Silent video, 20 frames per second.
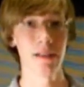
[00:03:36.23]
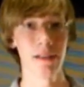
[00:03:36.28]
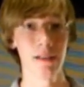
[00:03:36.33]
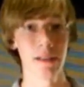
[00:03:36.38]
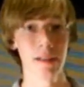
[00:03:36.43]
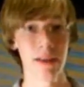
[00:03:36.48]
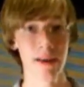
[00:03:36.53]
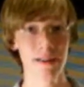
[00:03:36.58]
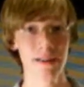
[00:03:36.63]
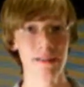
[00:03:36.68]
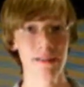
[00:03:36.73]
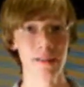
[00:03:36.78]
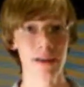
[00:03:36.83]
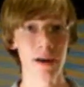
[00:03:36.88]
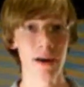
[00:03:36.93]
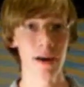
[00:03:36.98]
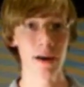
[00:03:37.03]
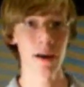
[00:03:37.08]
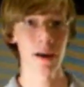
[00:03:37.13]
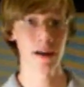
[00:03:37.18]
less
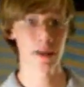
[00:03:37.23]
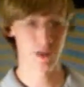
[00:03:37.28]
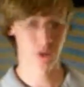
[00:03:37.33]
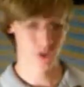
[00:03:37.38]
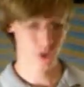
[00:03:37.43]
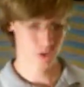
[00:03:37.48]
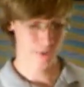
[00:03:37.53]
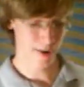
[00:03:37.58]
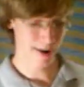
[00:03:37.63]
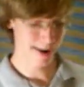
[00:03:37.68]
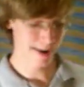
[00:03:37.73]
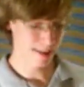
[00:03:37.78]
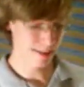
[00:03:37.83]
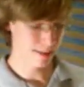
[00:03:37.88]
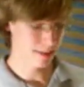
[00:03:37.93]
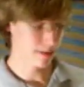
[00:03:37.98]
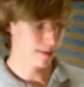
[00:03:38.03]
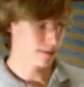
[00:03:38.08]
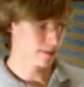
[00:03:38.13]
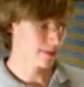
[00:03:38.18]
strength
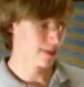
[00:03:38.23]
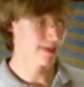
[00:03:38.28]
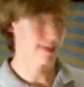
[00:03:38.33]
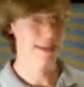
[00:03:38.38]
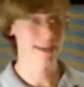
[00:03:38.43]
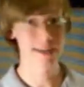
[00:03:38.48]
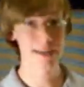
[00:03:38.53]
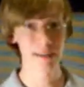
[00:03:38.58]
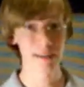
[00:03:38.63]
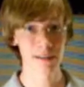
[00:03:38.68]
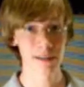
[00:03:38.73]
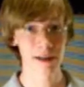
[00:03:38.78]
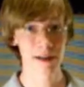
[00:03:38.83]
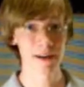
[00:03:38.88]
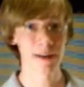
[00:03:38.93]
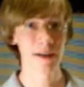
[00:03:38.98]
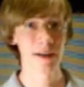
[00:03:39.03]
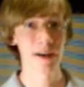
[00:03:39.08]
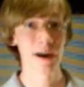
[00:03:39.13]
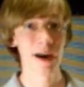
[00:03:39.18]
than the key light,
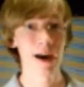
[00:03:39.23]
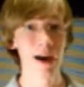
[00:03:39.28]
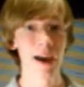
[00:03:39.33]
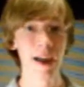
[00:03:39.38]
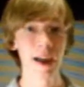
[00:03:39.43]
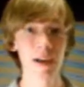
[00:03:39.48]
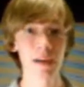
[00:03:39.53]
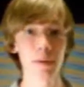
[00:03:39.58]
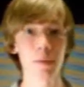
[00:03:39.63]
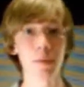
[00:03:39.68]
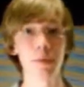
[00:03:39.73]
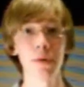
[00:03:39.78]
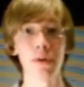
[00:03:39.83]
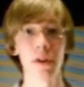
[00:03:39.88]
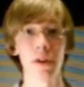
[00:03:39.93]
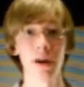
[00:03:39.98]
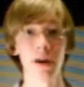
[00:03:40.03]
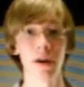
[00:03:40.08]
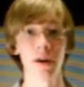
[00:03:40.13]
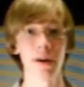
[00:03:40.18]
I had to
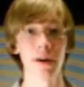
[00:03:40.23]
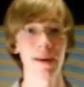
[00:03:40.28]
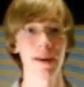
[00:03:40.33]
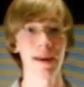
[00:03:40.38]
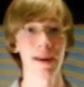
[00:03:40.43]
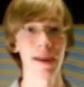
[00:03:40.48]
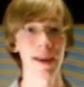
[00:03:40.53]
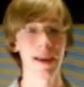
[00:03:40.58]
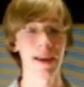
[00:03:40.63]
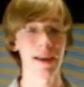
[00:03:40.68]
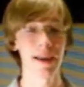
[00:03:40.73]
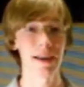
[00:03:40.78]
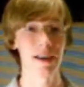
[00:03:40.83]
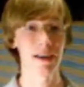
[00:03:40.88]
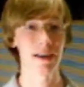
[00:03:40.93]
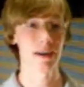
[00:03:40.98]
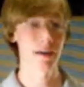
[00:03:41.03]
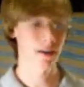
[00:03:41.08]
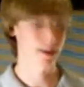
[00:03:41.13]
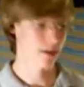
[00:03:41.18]
plug a
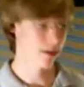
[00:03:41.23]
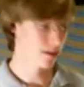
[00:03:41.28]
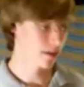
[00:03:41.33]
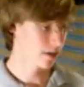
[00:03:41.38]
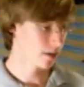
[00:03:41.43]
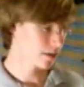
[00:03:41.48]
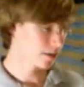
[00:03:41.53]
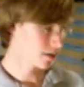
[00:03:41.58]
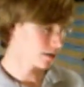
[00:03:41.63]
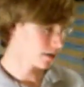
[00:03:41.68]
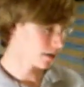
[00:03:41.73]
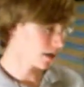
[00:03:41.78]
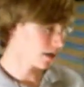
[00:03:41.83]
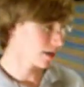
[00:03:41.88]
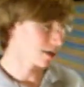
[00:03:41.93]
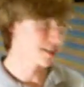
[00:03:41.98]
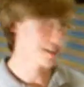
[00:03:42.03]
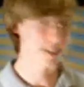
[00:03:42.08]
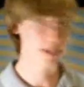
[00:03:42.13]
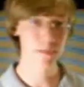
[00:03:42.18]

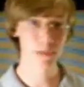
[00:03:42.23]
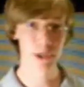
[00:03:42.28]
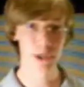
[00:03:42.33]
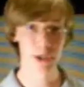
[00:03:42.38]
dimmer